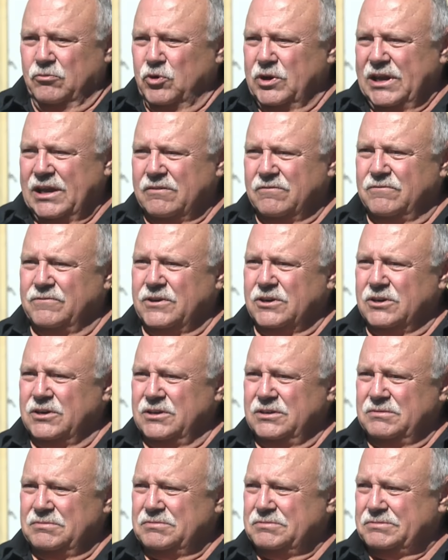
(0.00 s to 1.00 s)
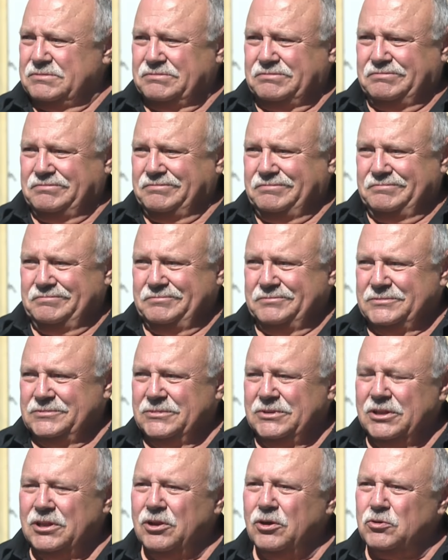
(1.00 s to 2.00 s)
We have very
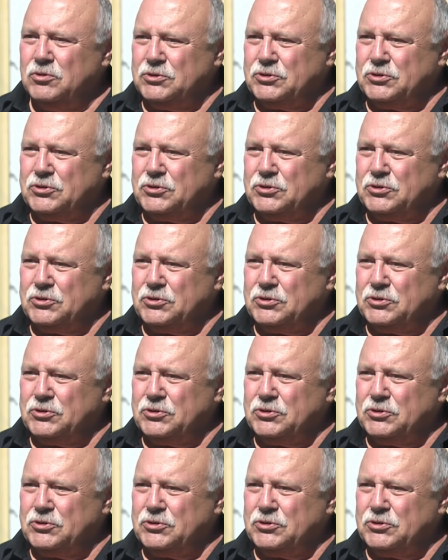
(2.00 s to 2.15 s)
low